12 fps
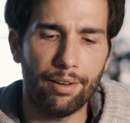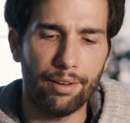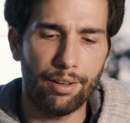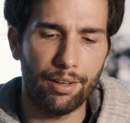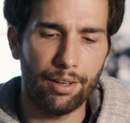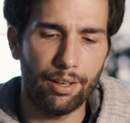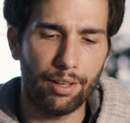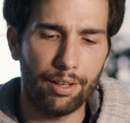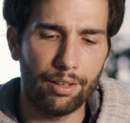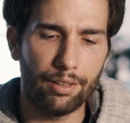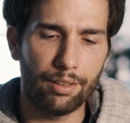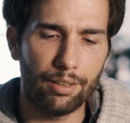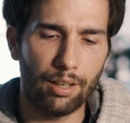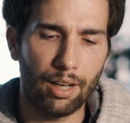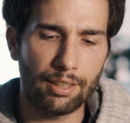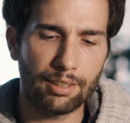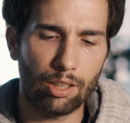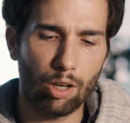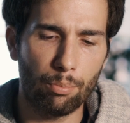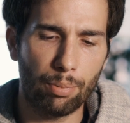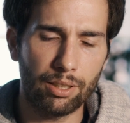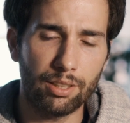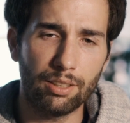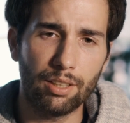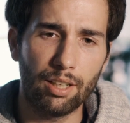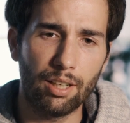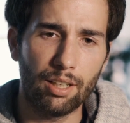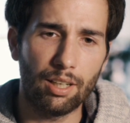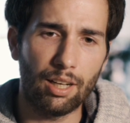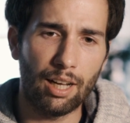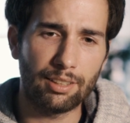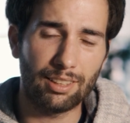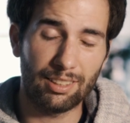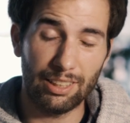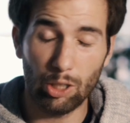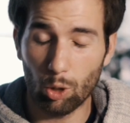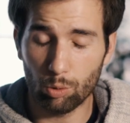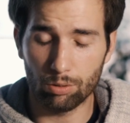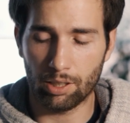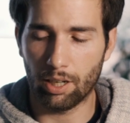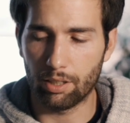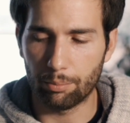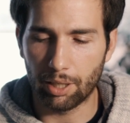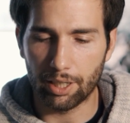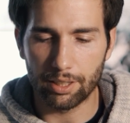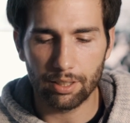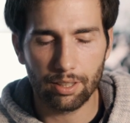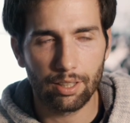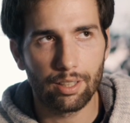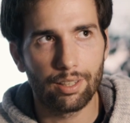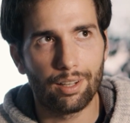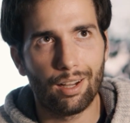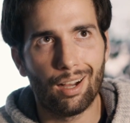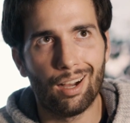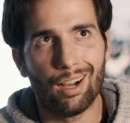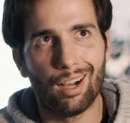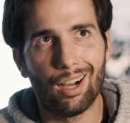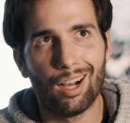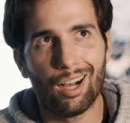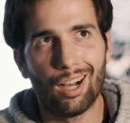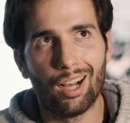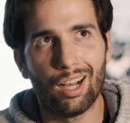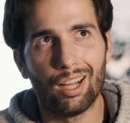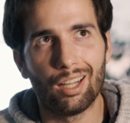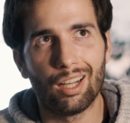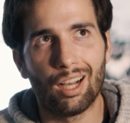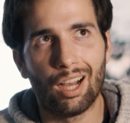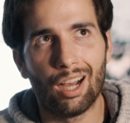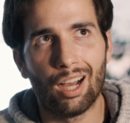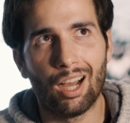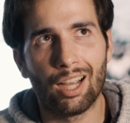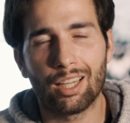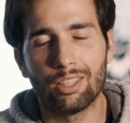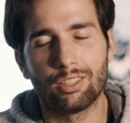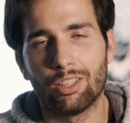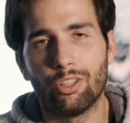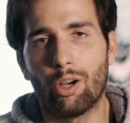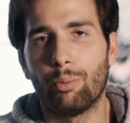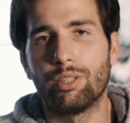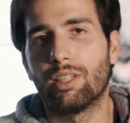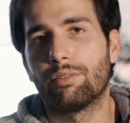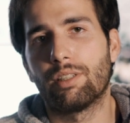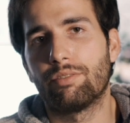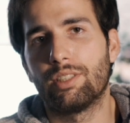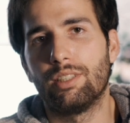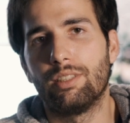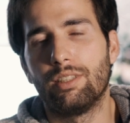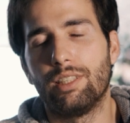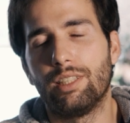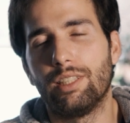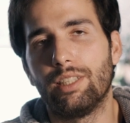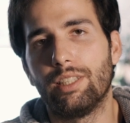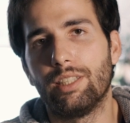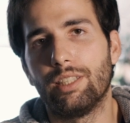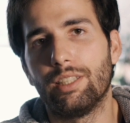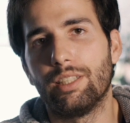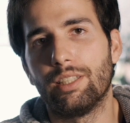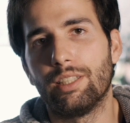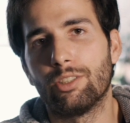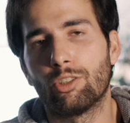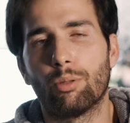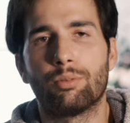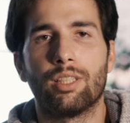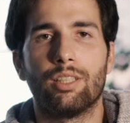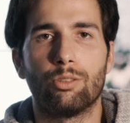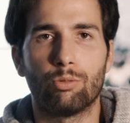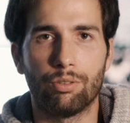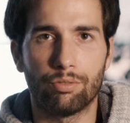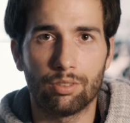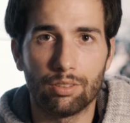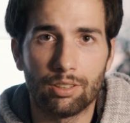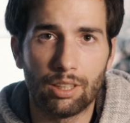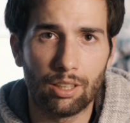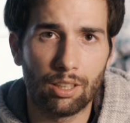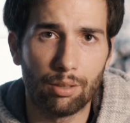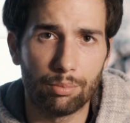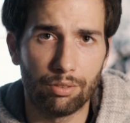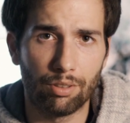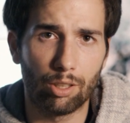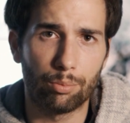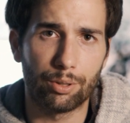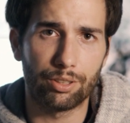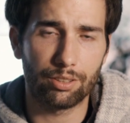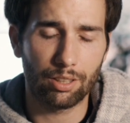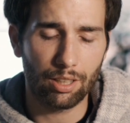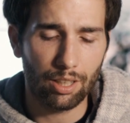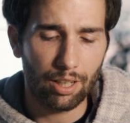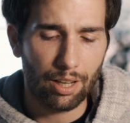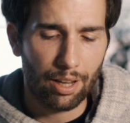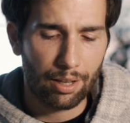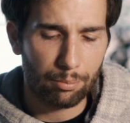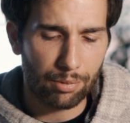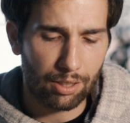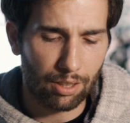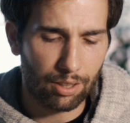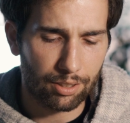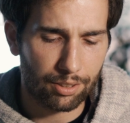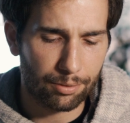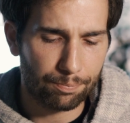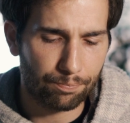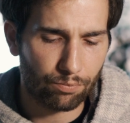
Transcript: And as a company, as a CEO kind of mind, I cannot tell you how many times I've seen the top 10 Swift GitHub developers because